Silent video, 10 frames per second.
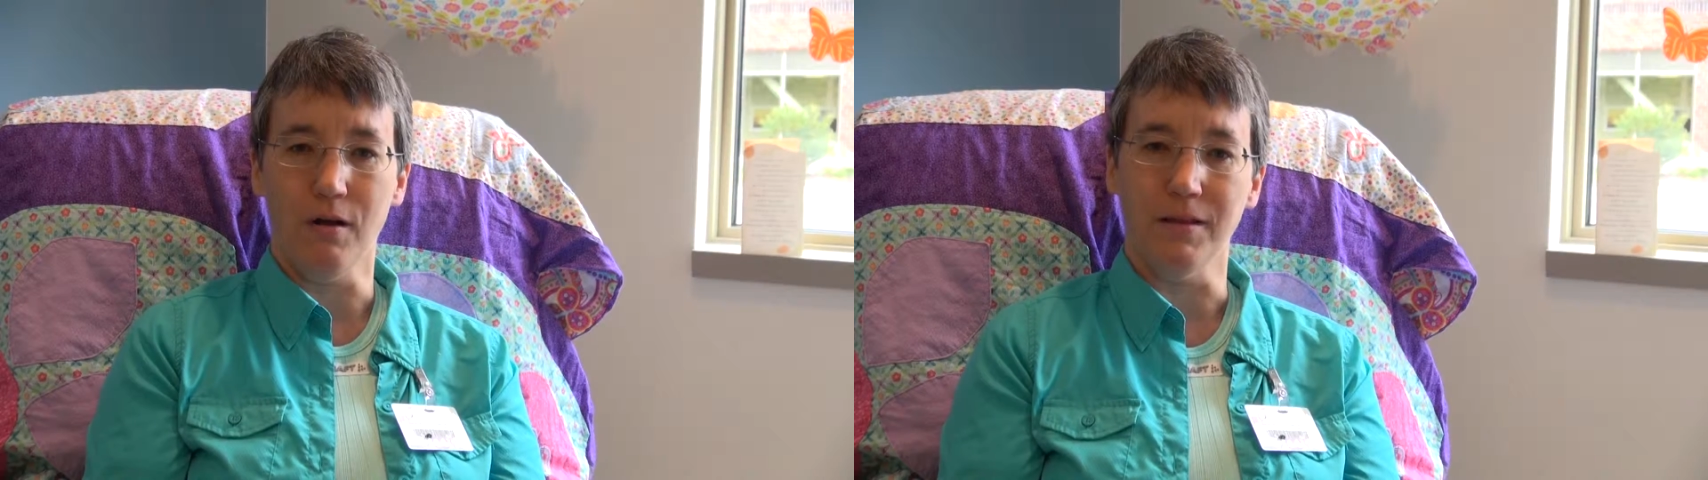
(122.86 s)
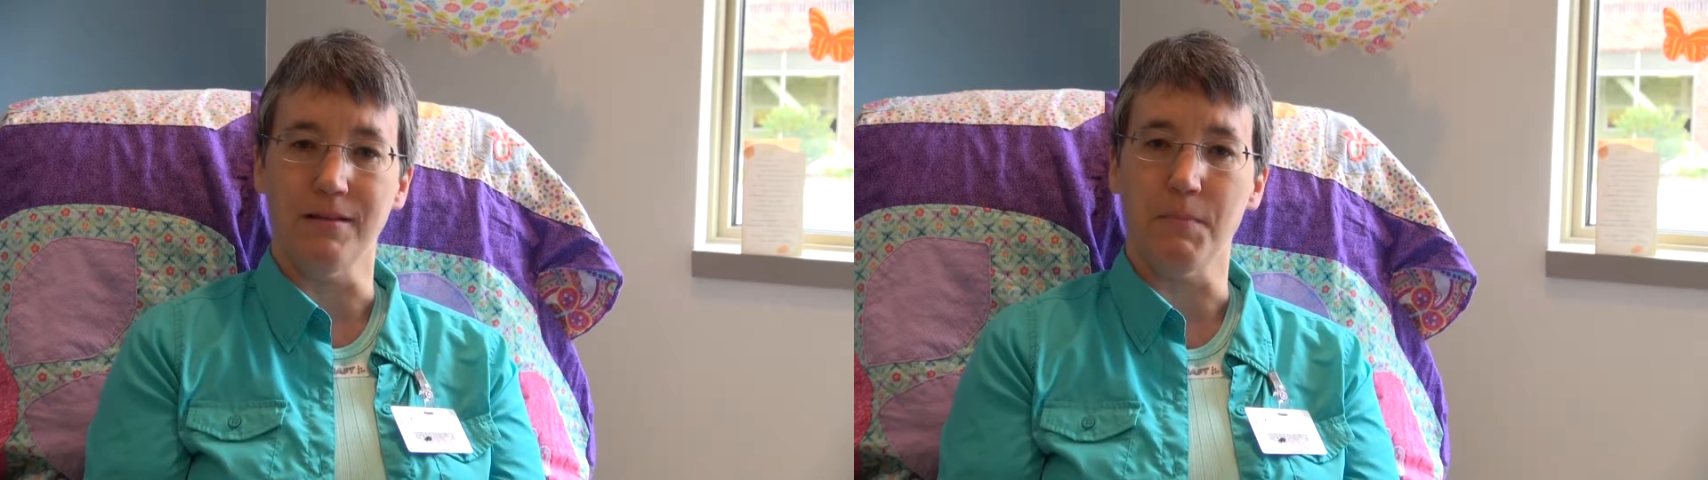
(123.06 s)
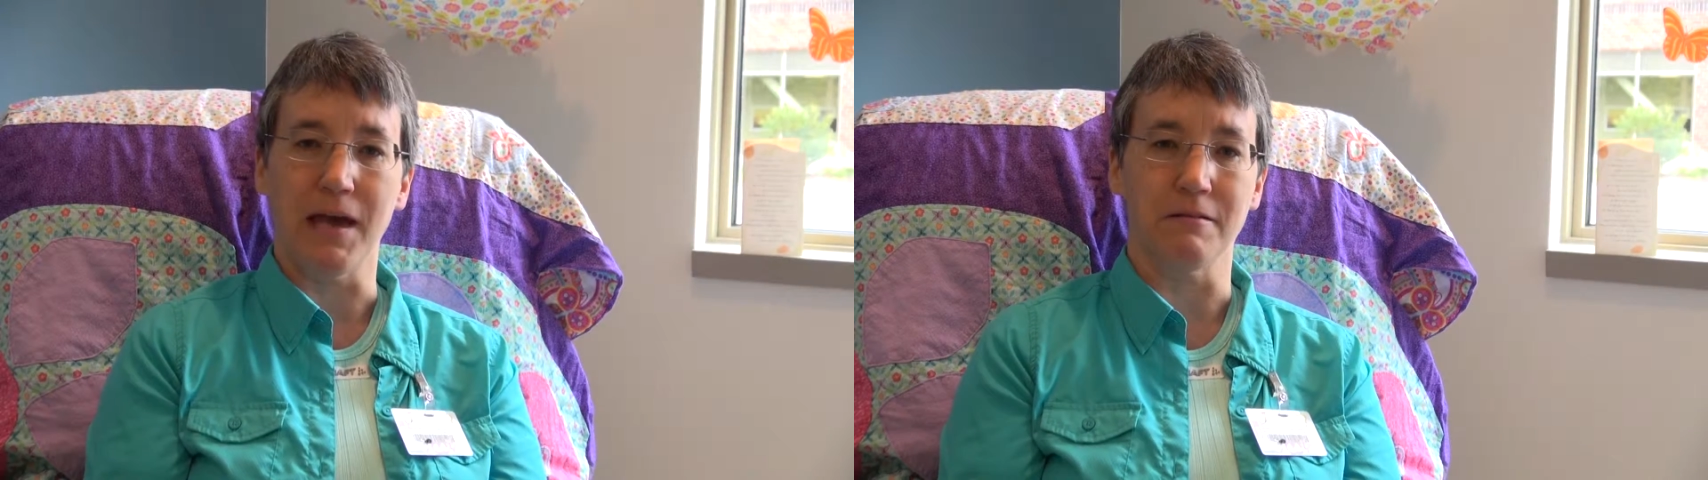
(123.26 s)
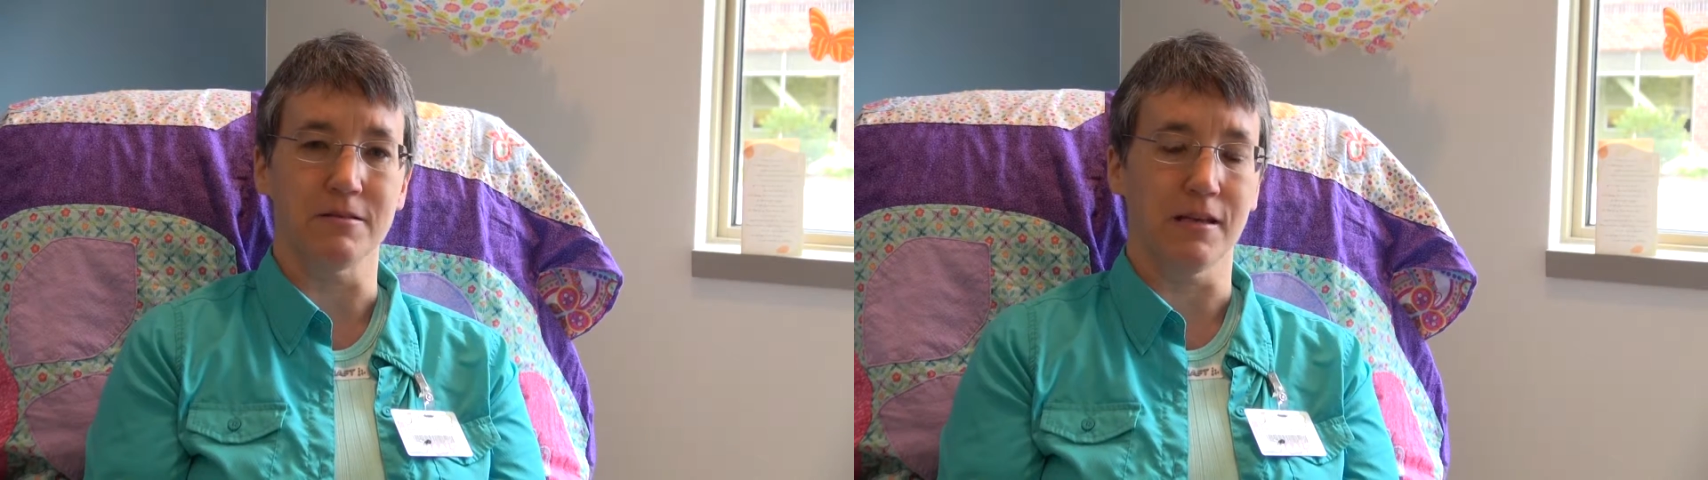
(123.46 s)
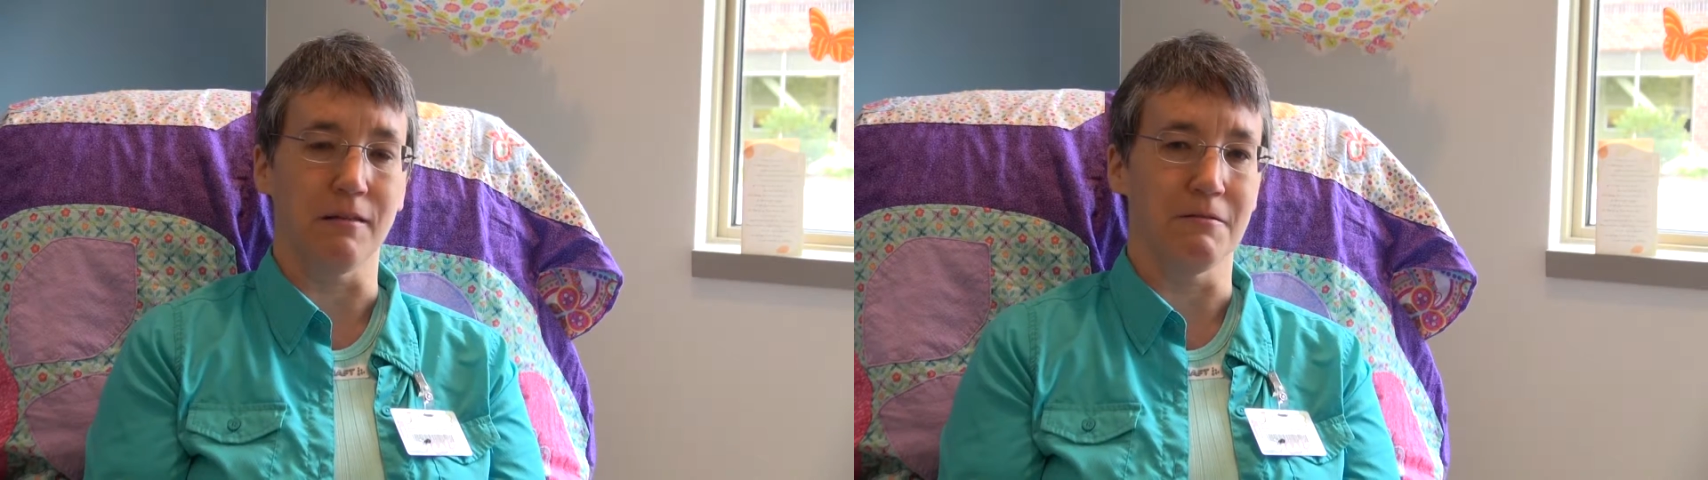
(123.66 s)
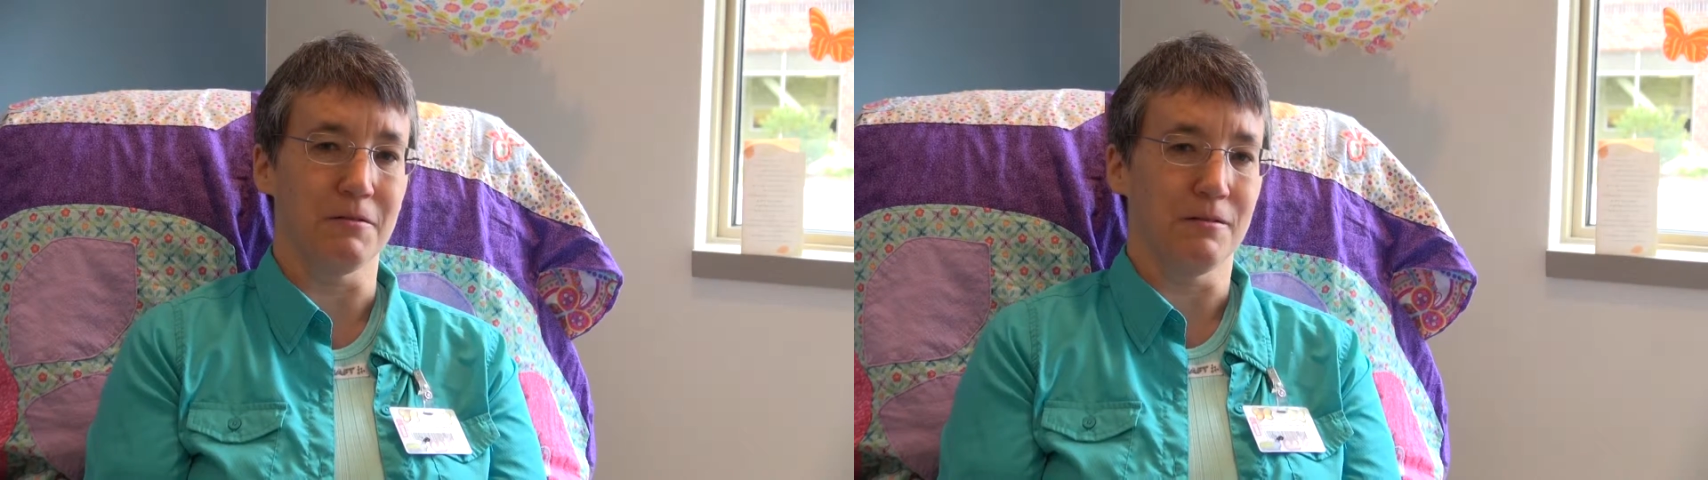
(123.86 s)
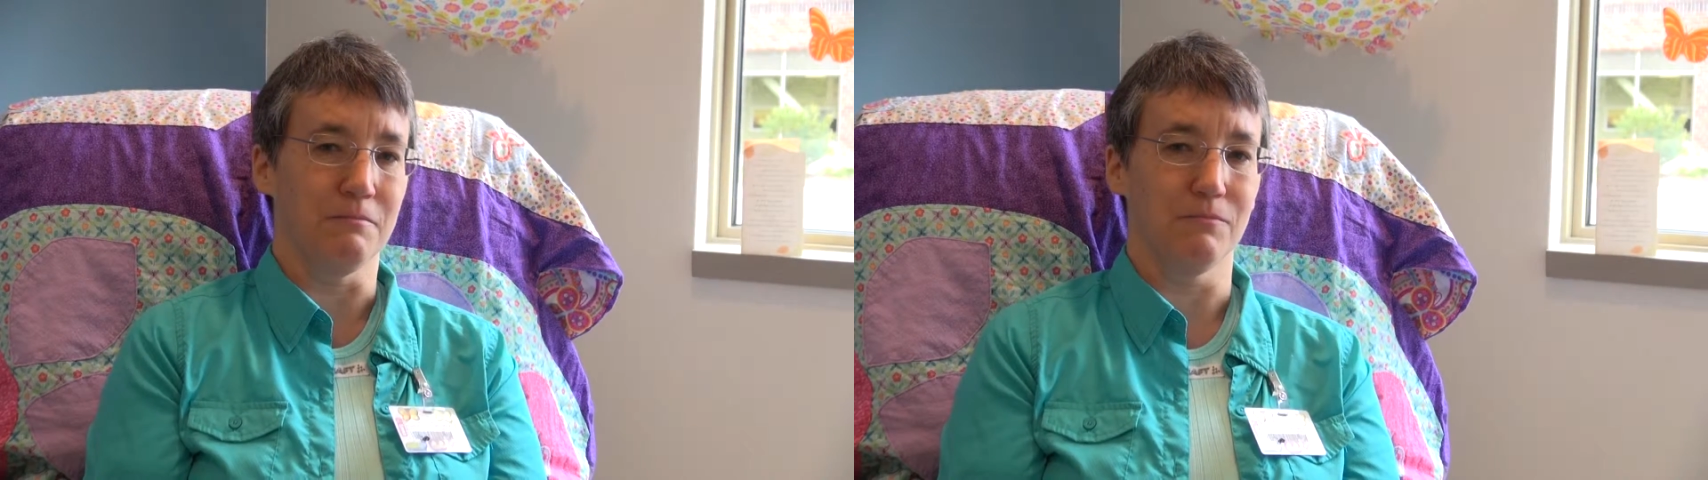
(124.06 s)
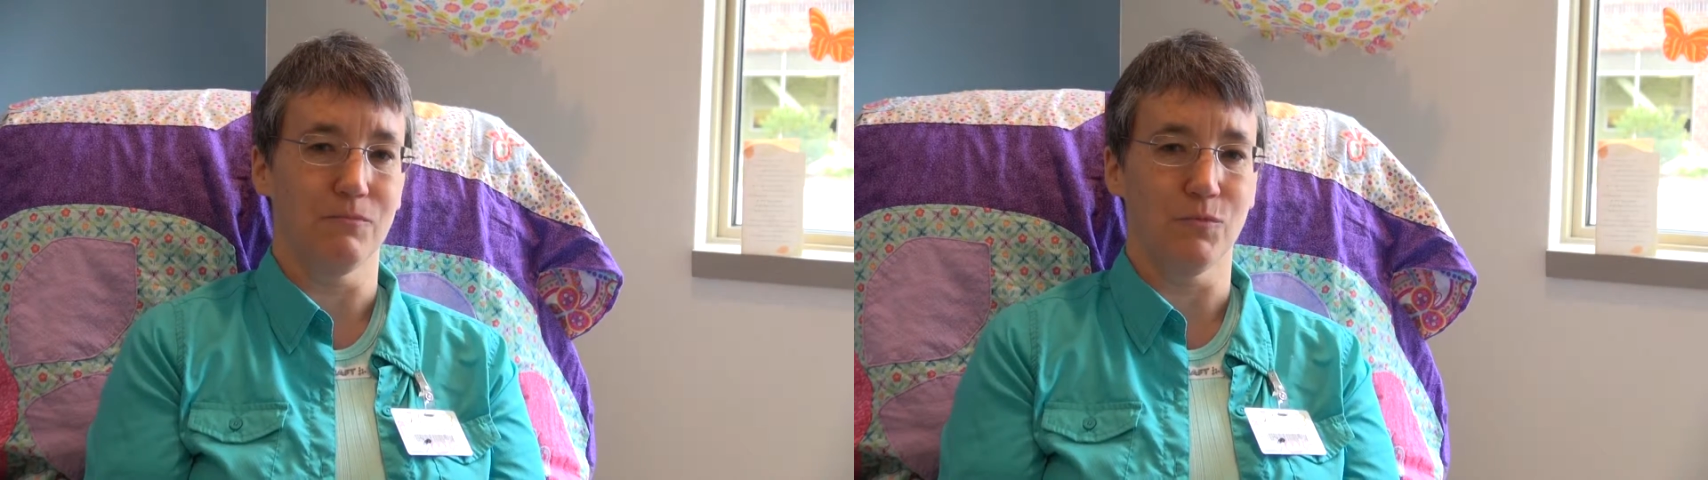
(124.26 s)
all in the battle together, and
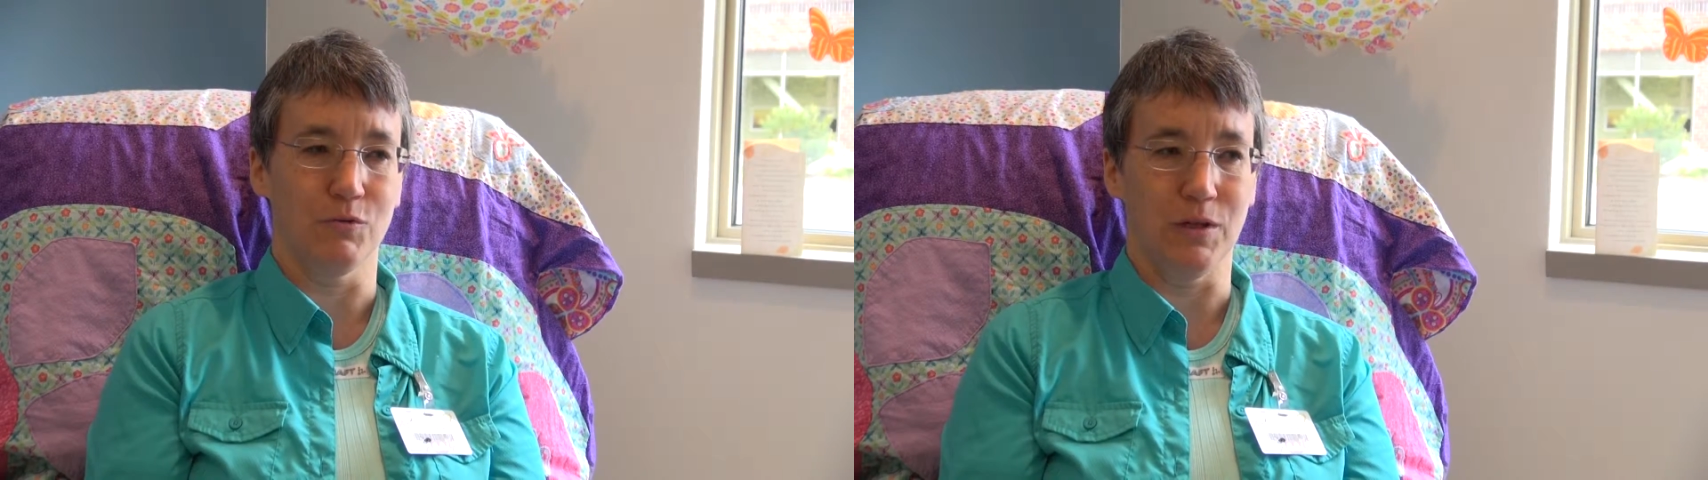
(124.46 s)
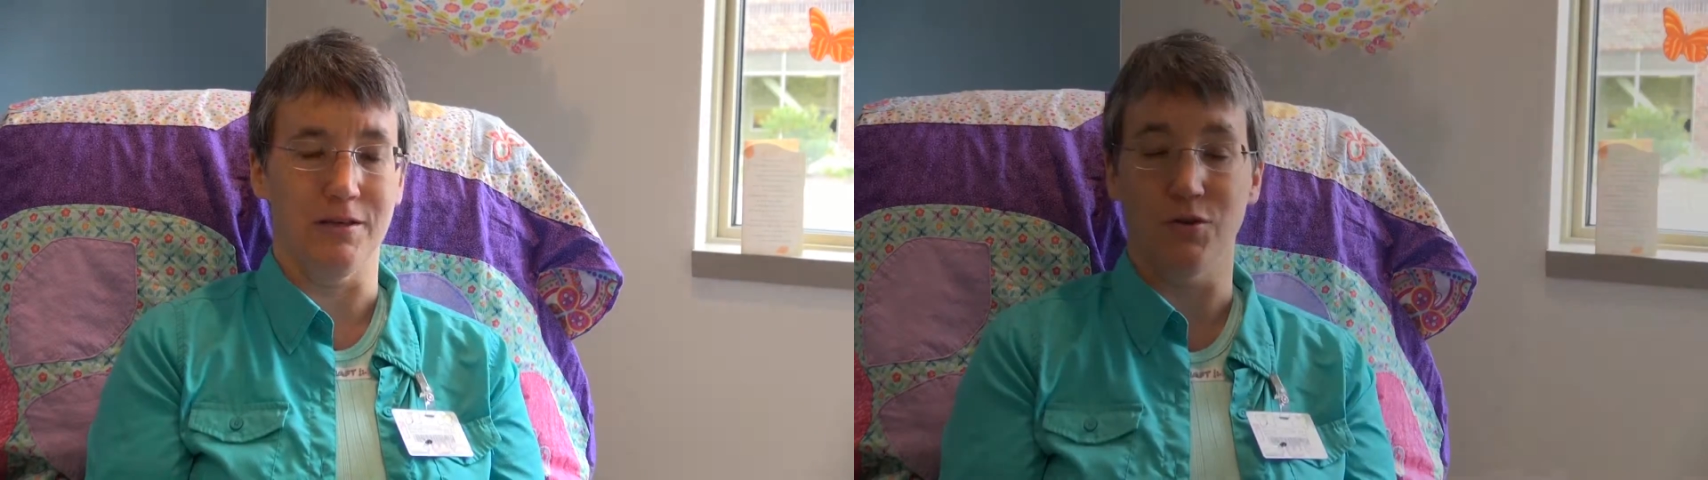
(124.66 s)
we're really